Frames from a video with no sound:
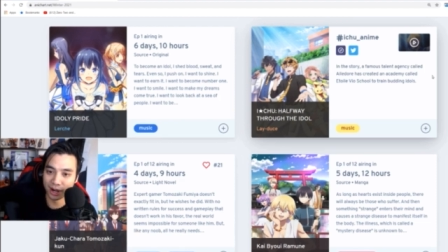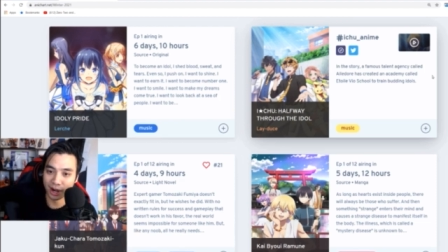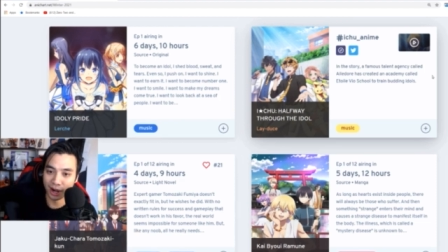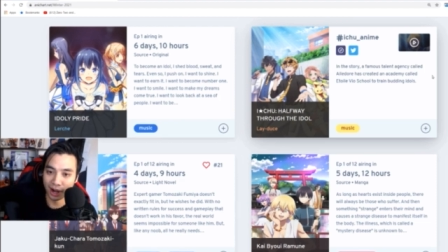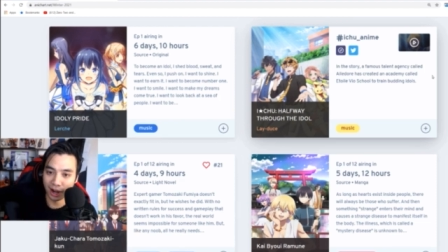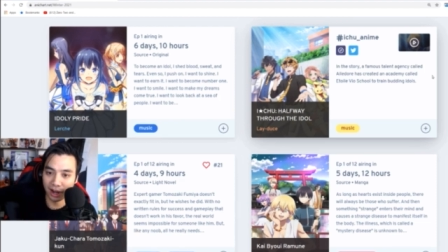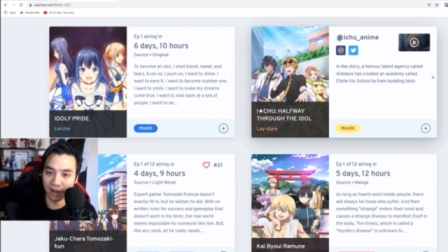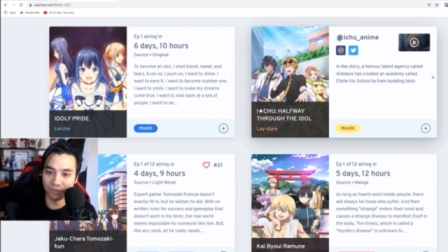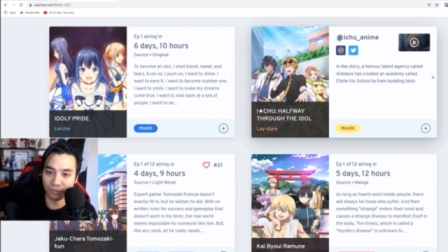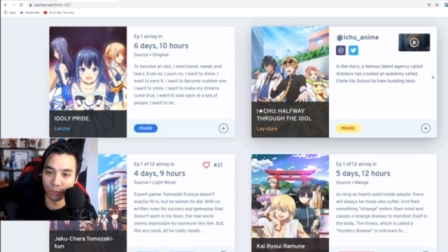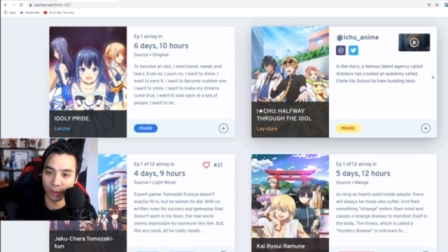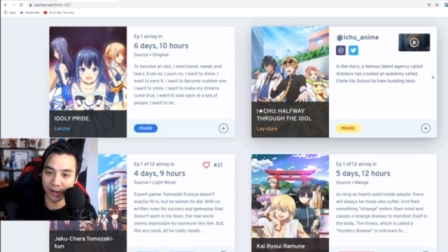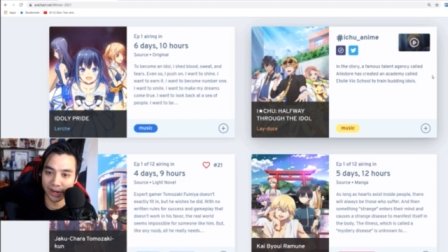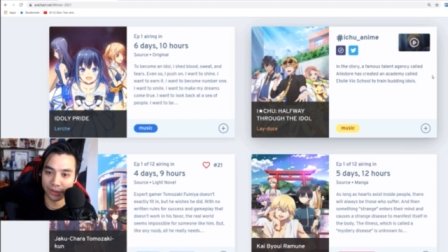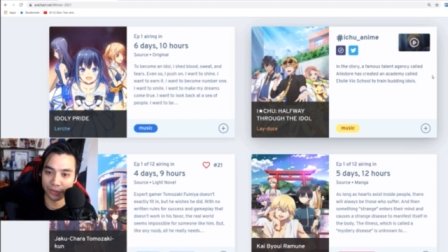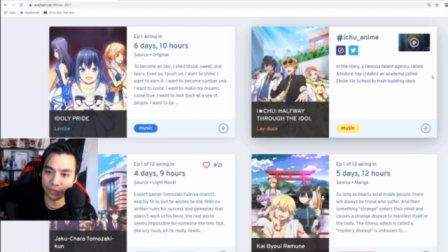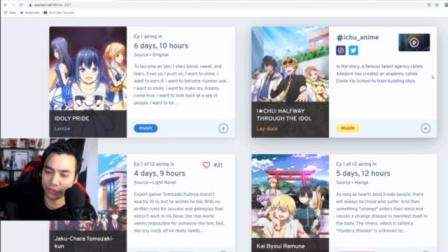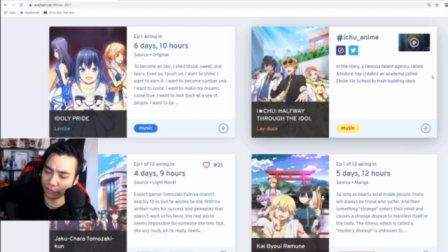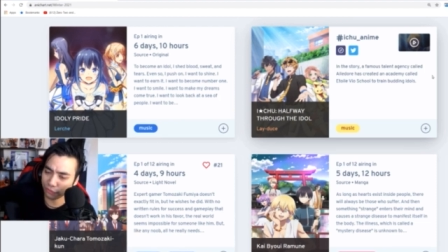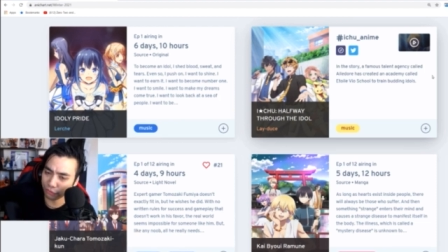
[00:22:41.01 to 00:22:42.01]

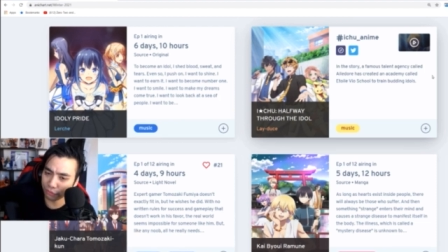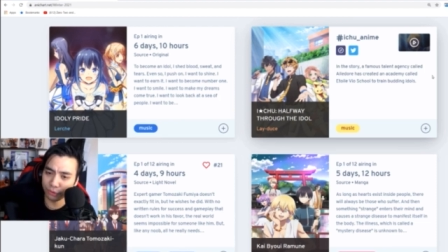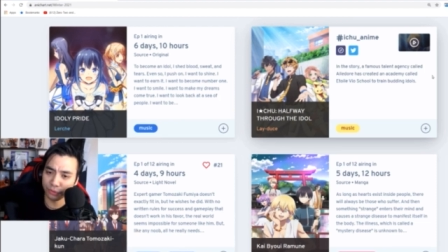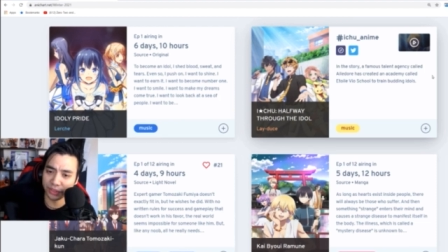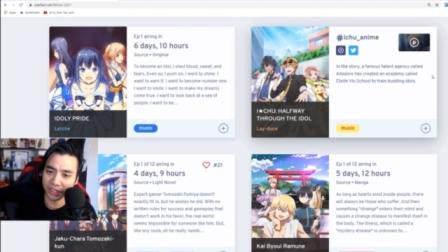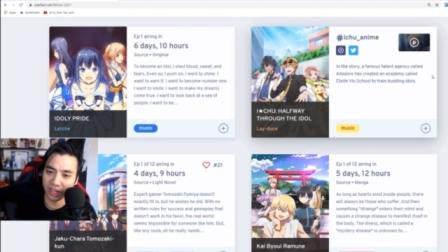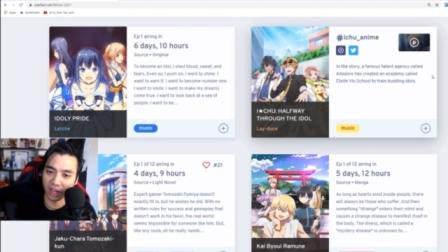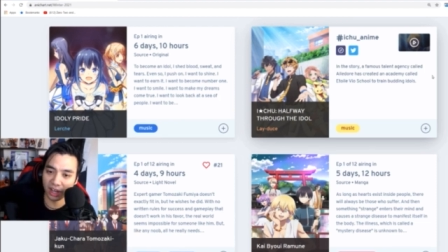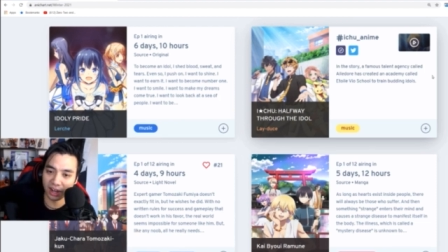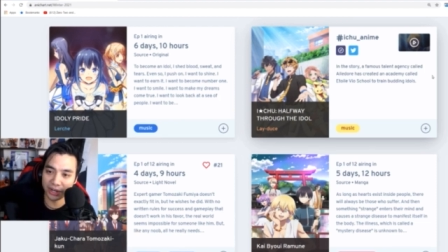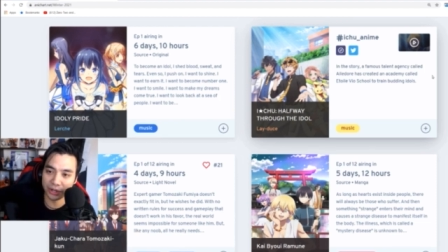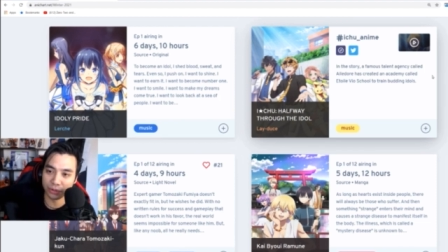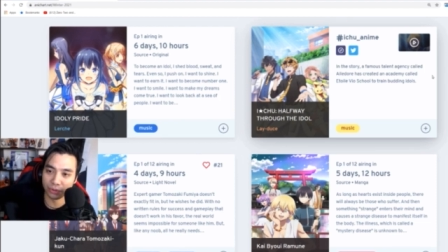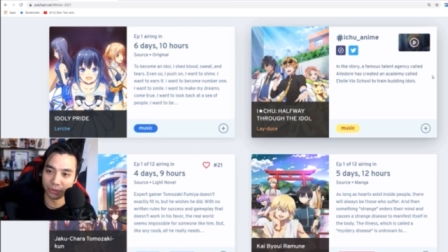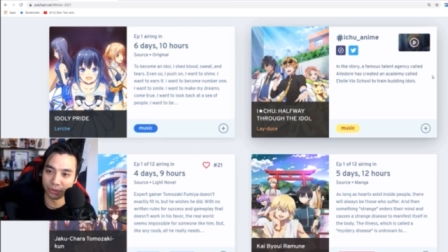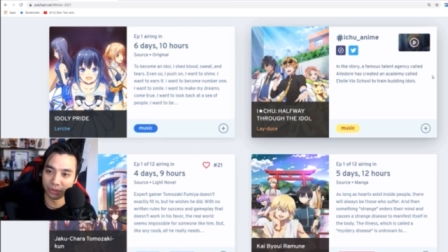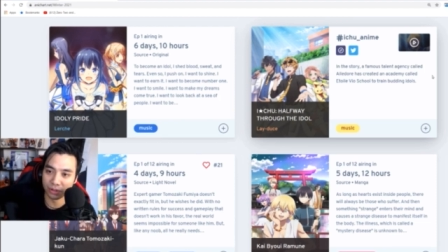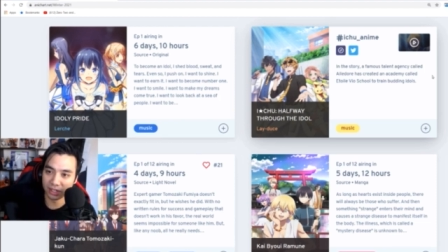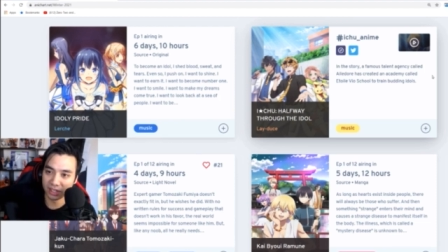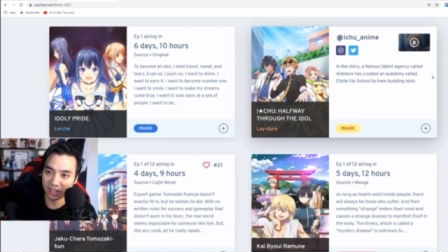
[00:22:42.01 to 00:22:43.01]
halfway through the
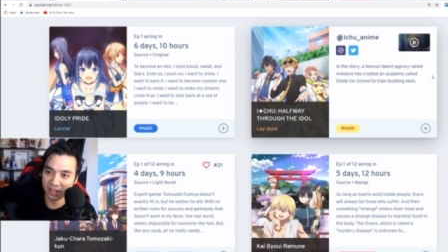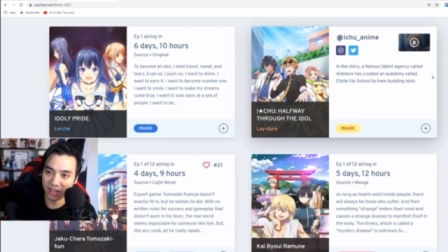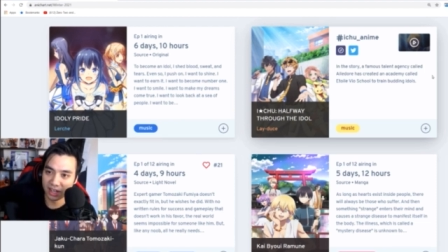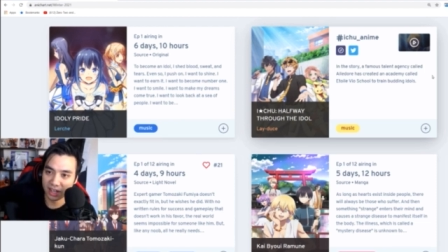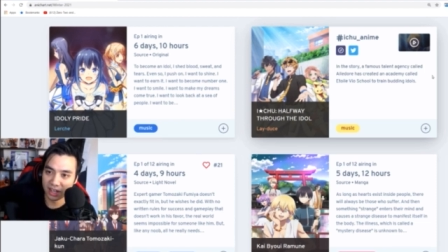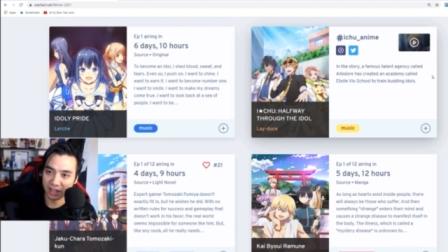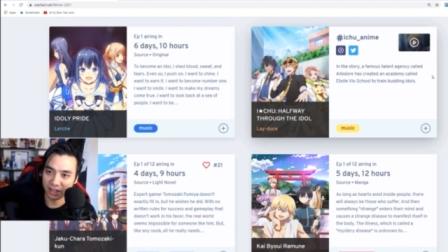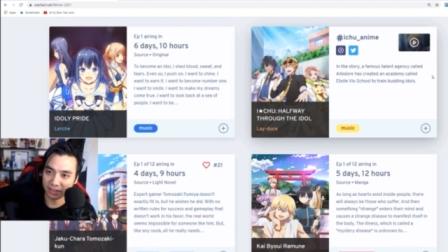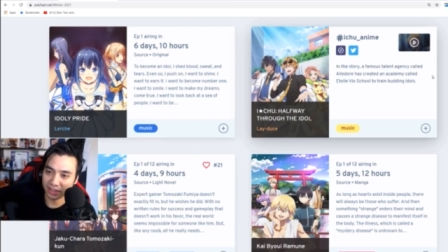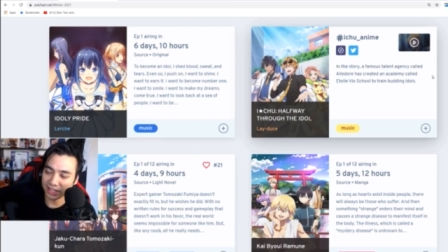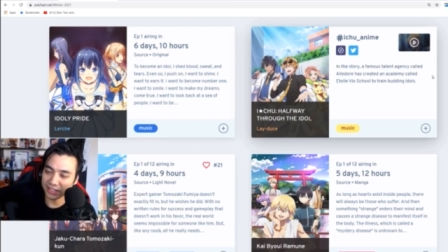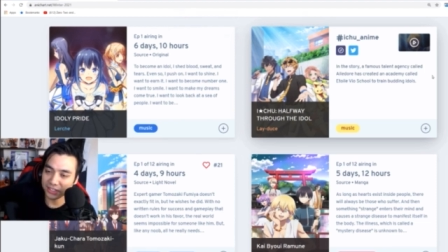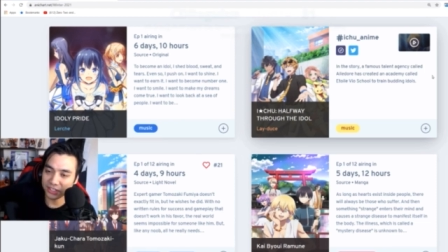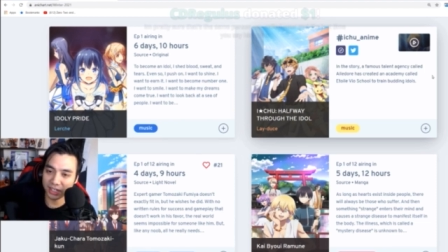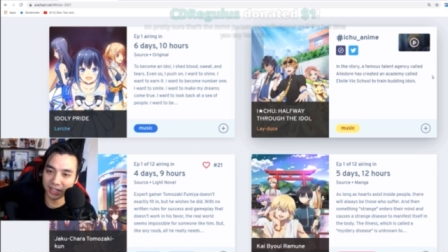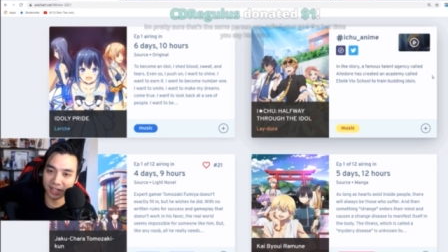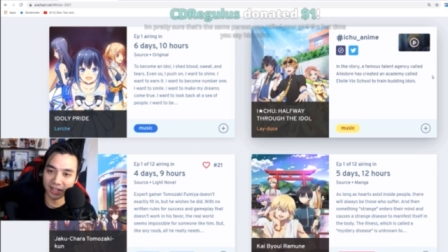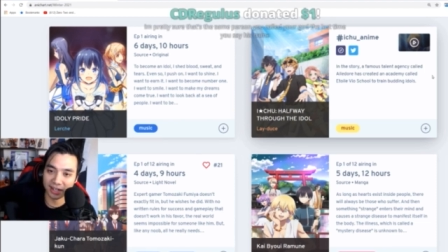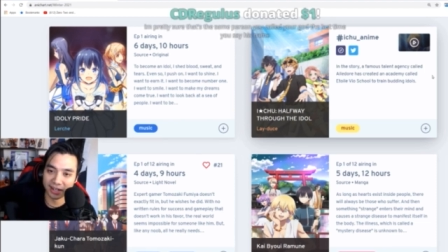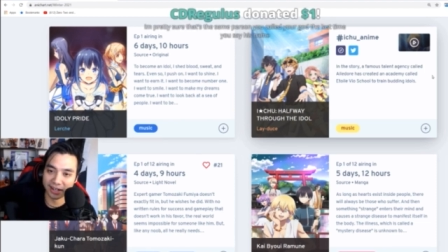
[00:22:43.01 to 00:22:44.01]
idol. That's
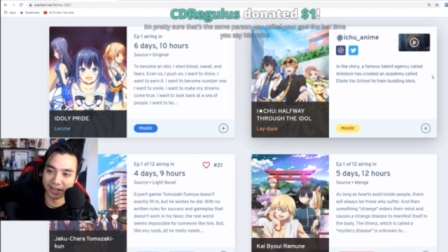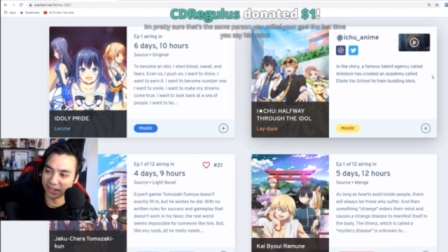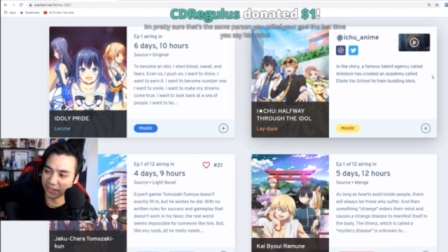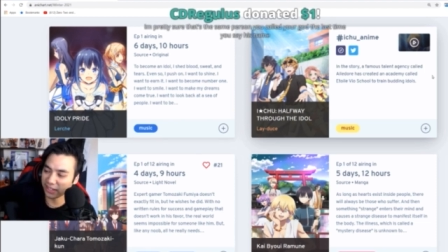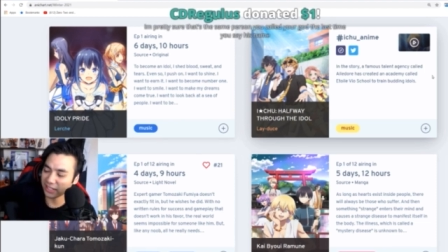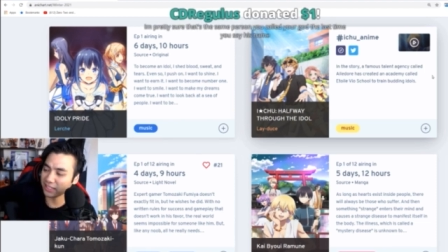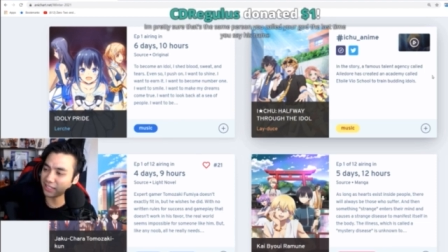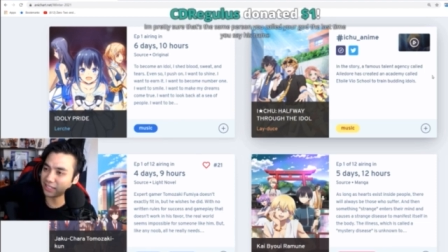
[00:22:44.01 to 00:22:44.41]
a